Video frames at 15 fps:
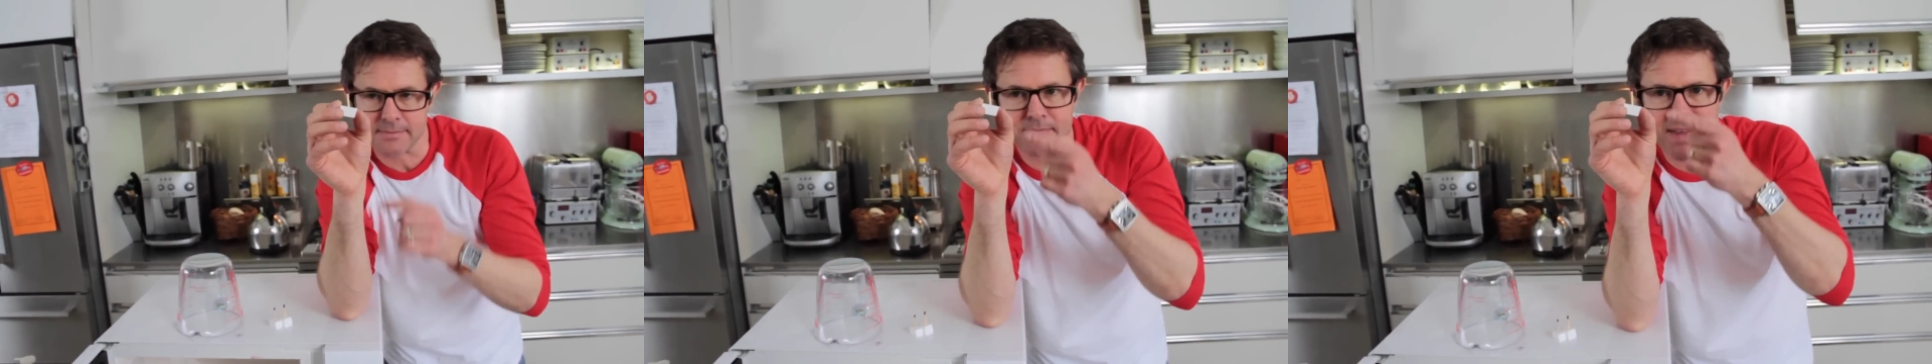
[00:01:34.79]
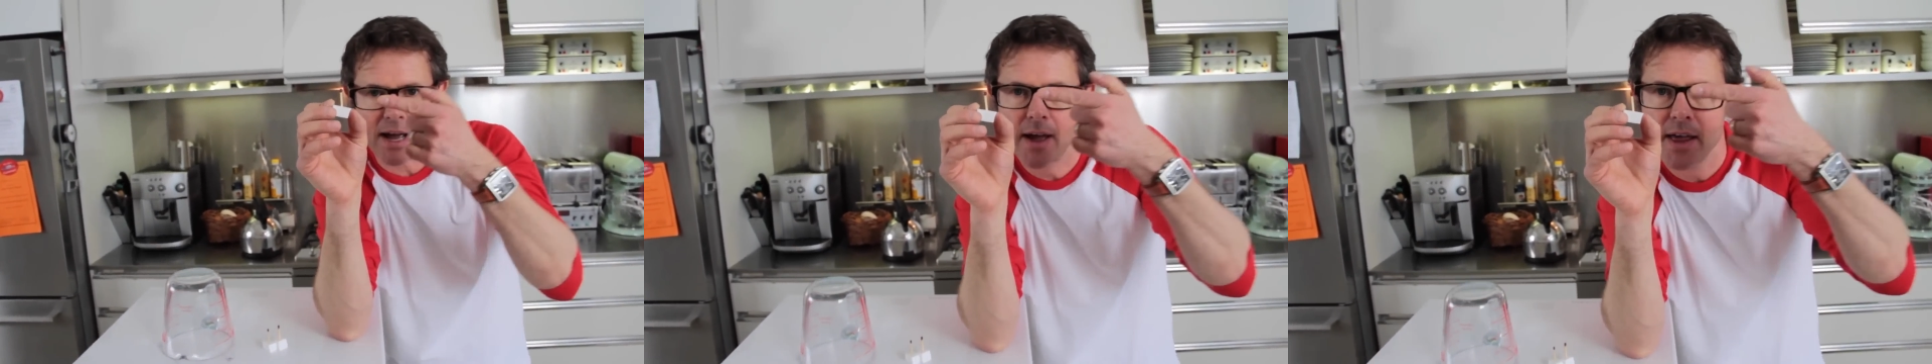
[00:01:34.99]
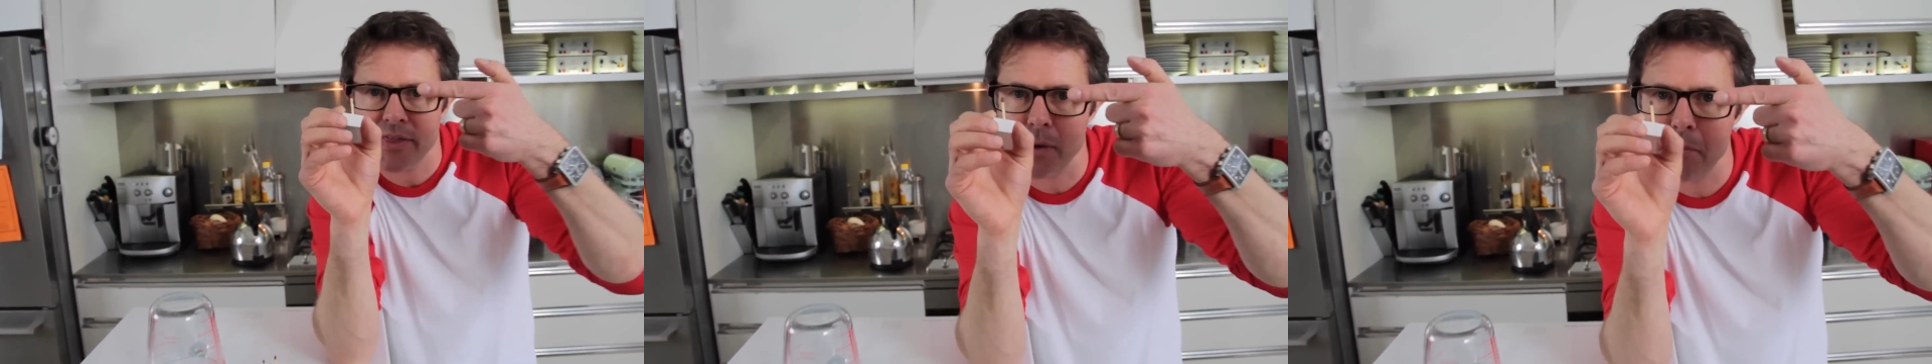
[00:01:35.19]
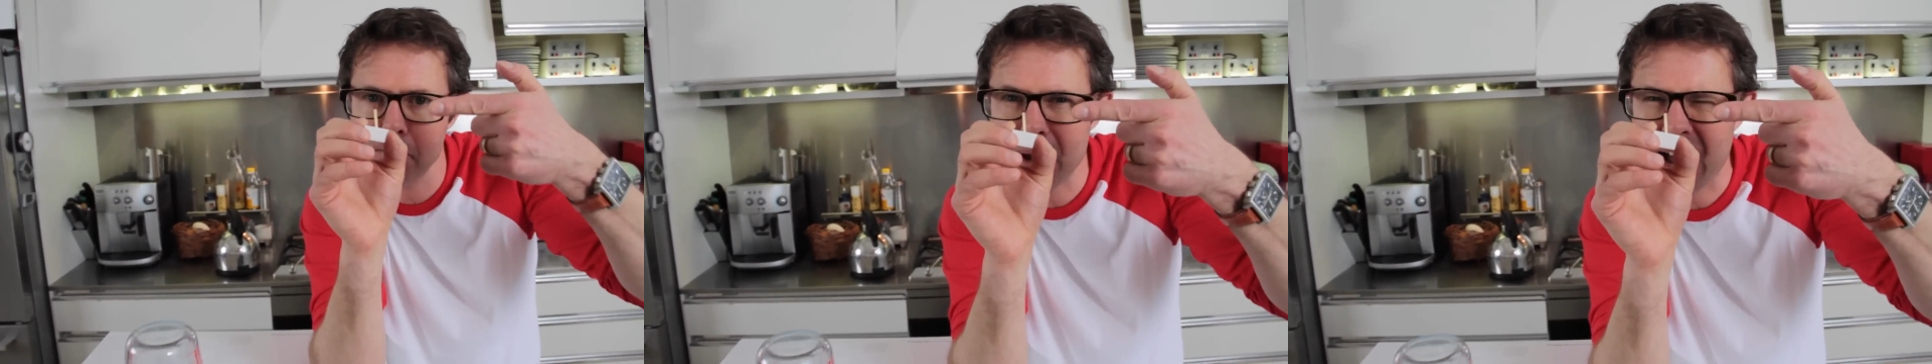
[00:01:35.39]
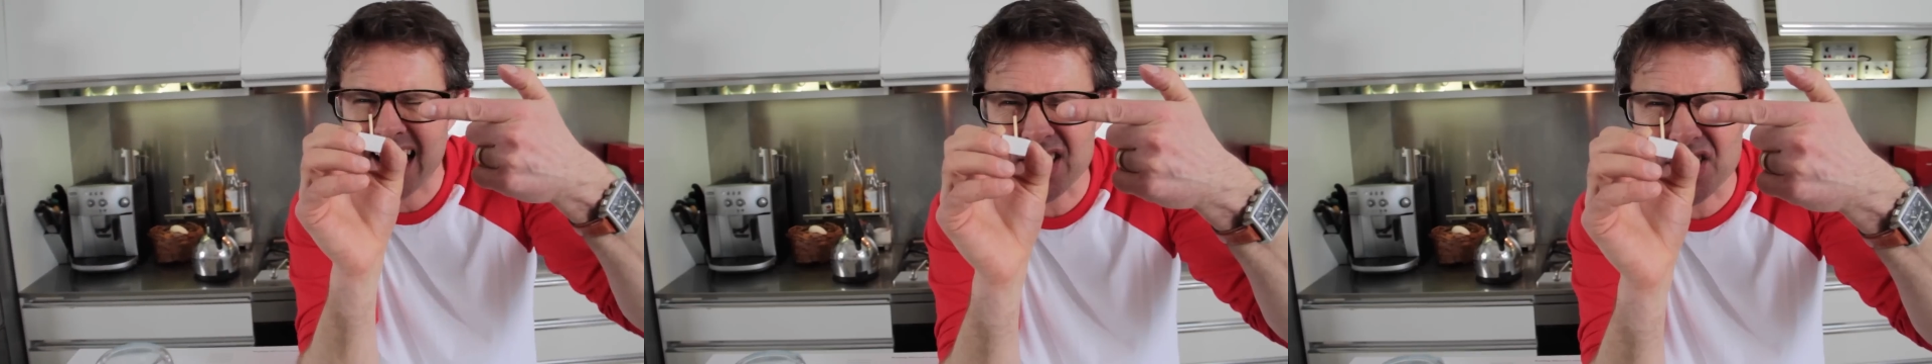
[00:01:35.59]
Now, the
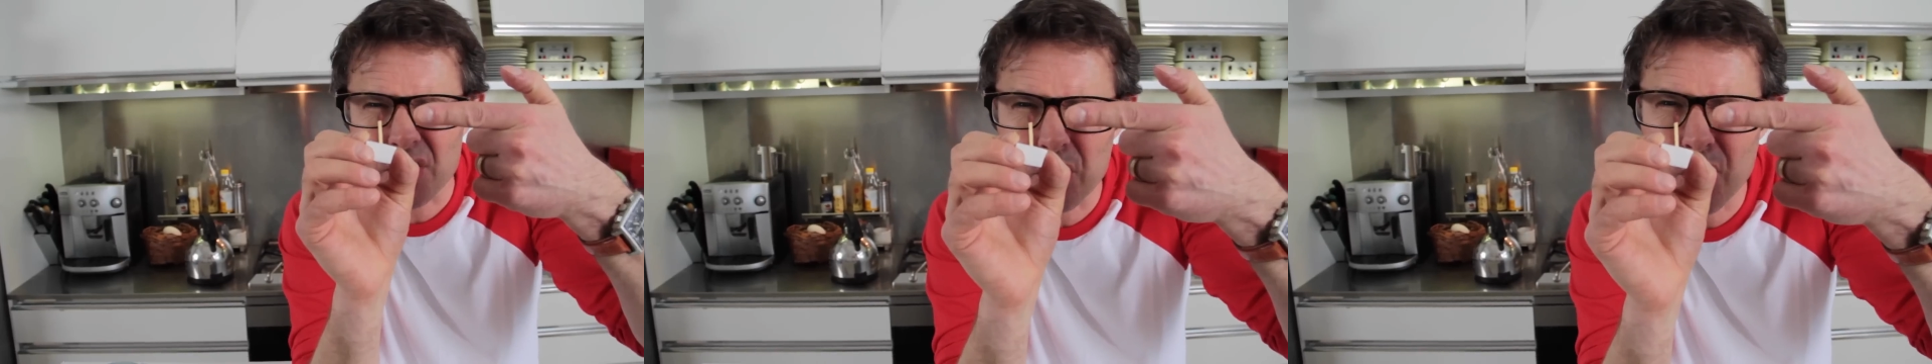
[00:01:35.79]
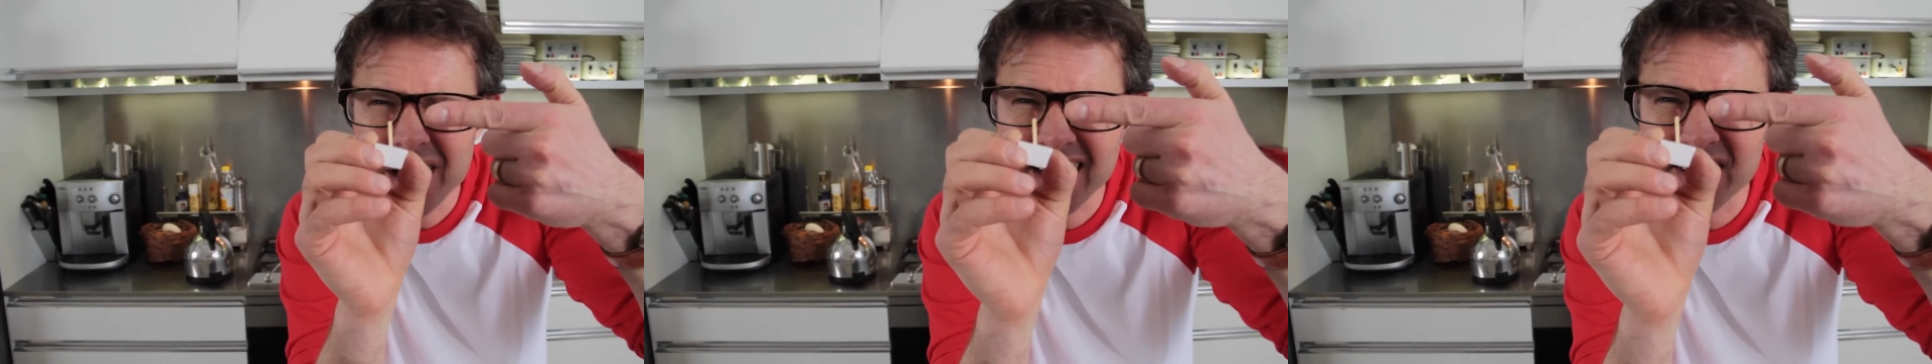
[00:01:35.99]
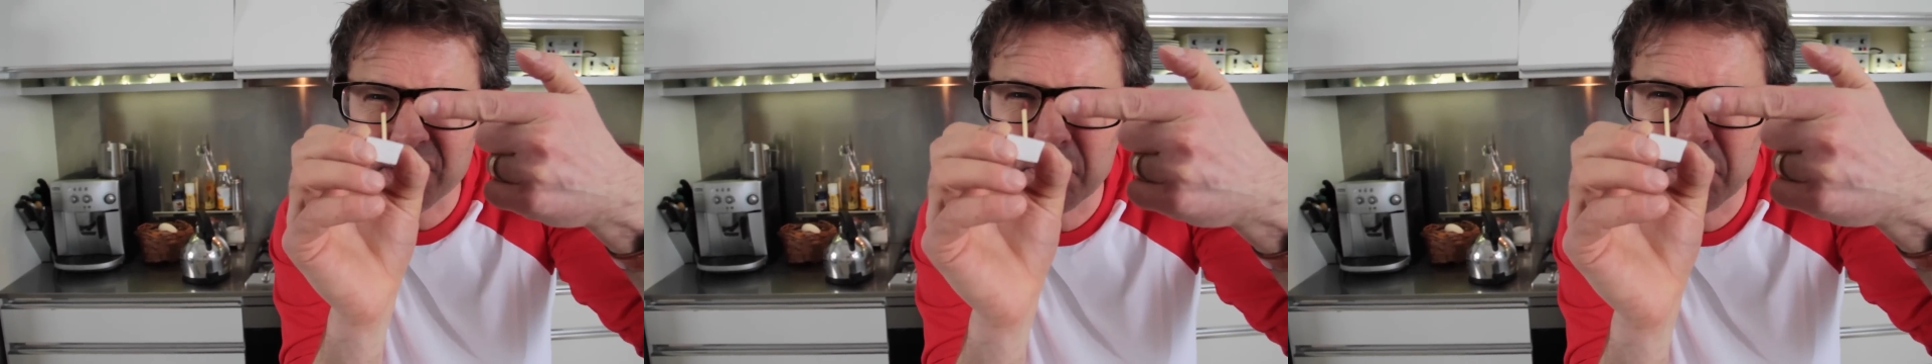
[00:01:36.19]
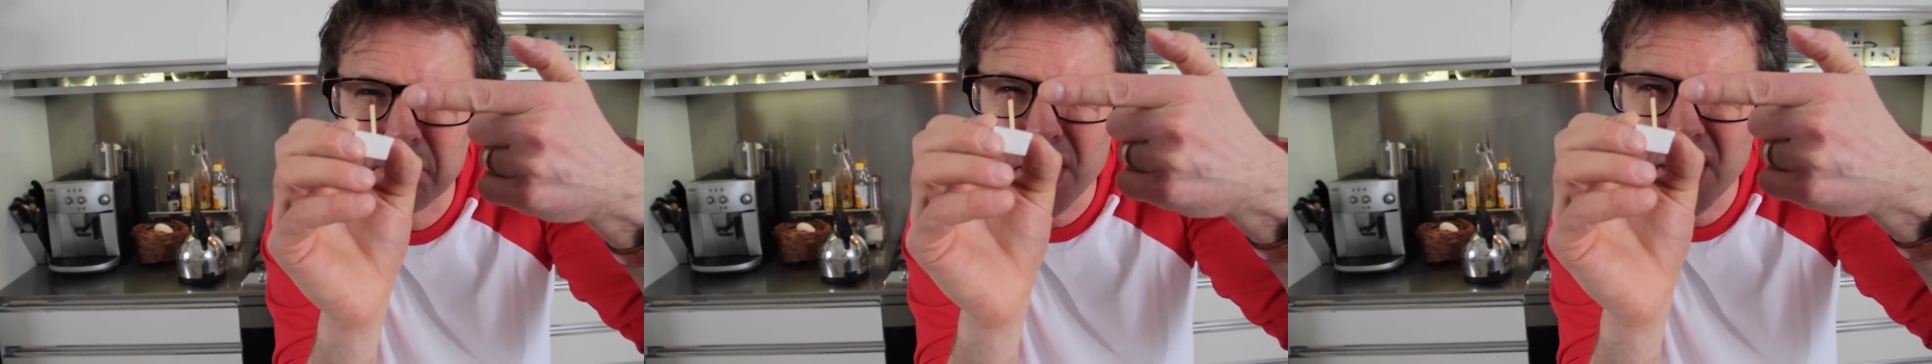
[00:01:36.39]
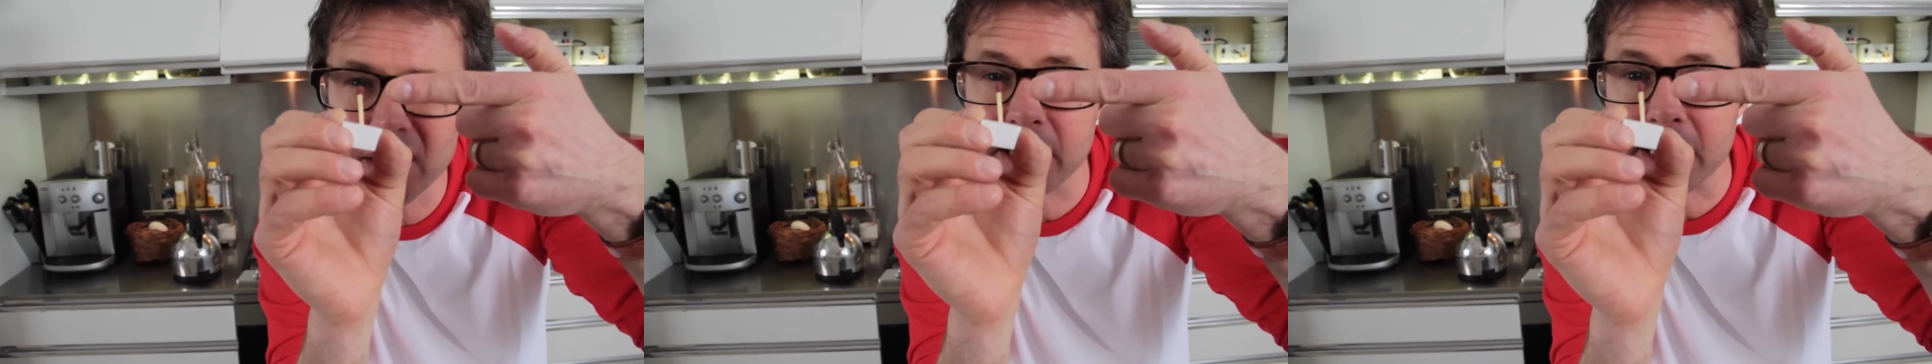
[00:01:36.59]
match, when it's
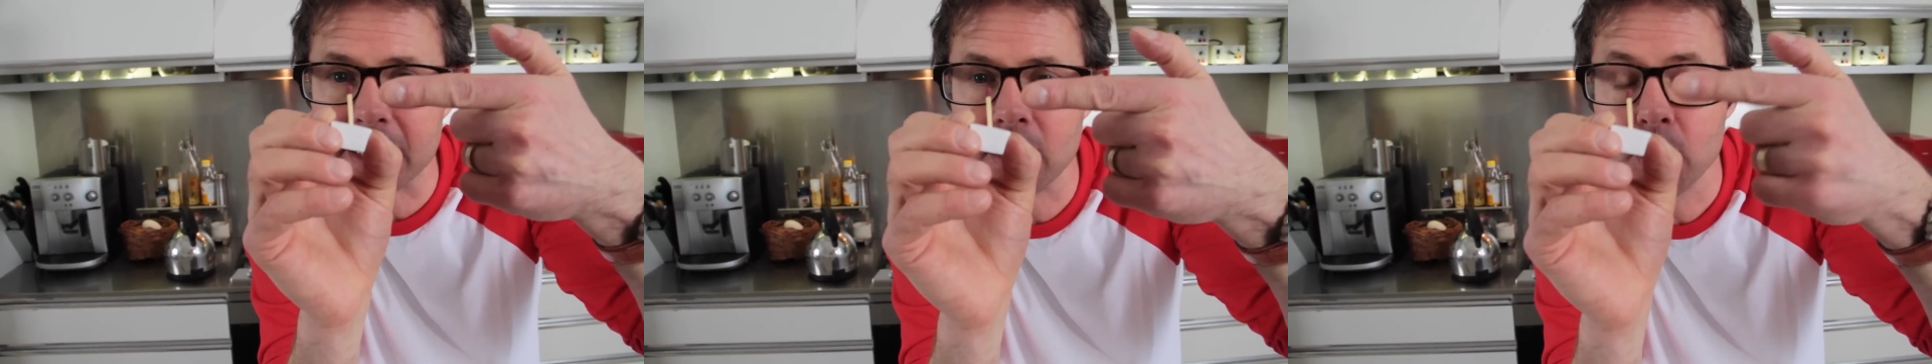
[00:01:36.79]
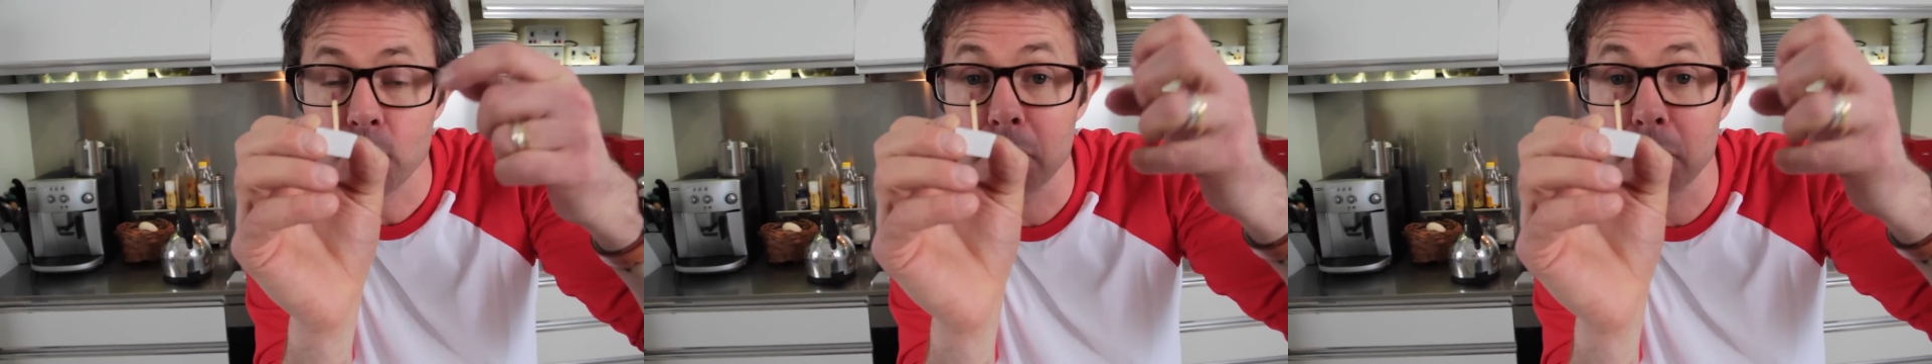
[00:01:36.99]
burning,